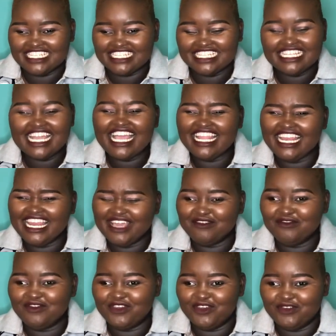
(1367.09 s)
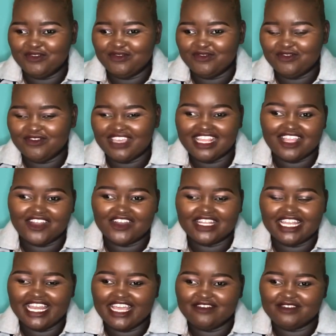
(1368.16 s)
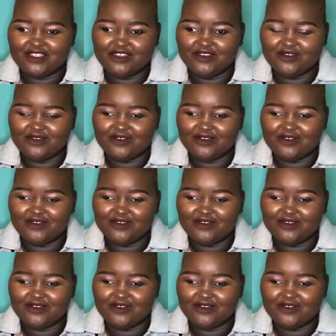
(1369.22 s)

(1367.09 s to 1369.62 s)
I love you and God loves you.